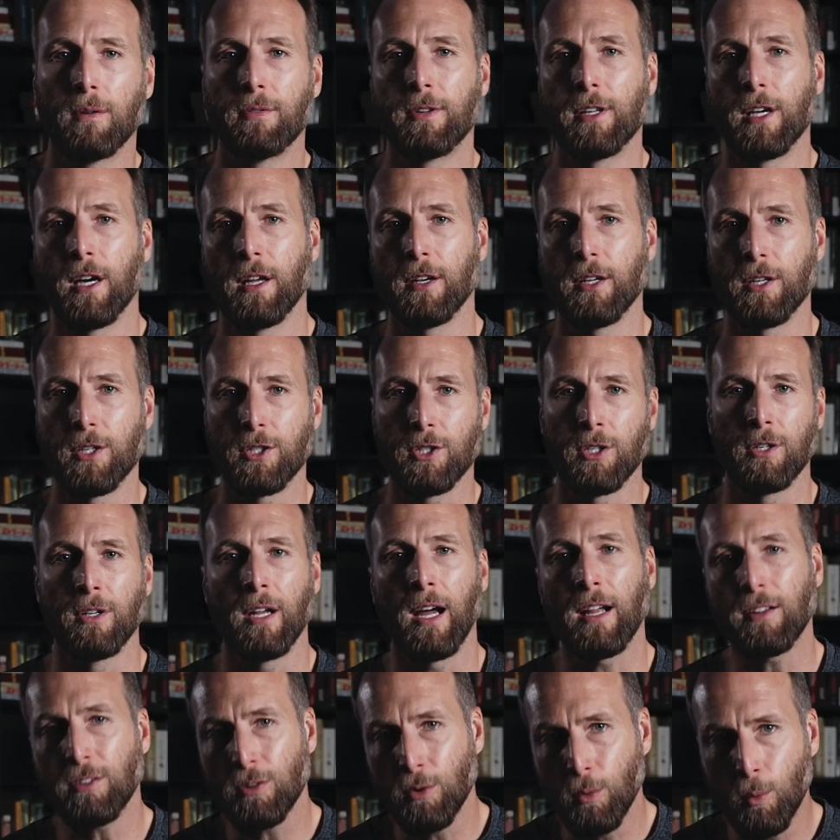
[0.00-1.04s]
of the audition,
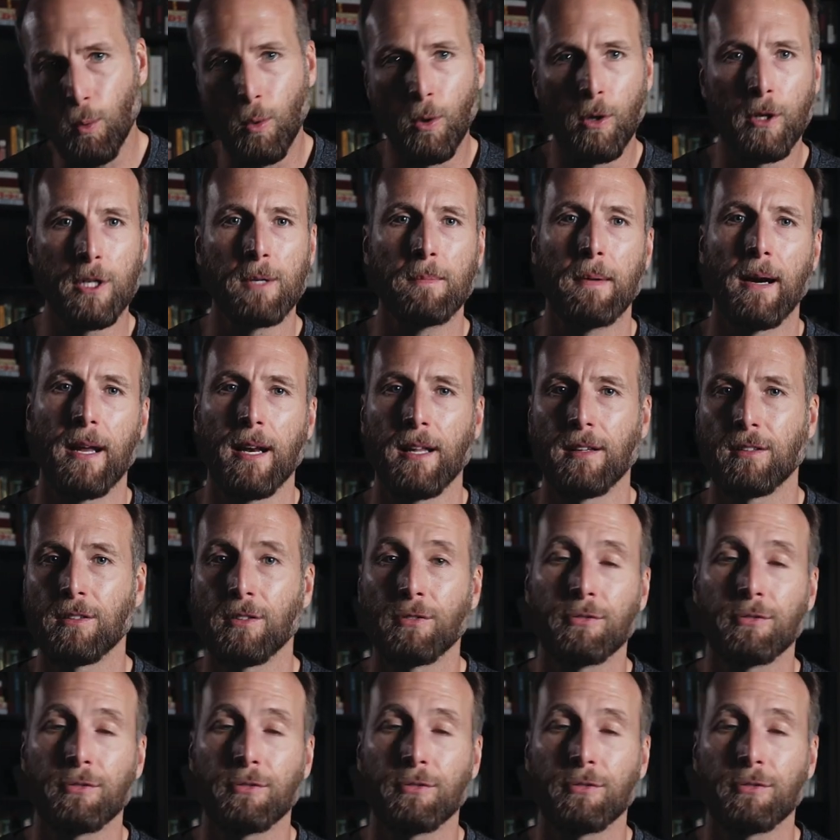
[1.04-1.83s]
not to worry about it,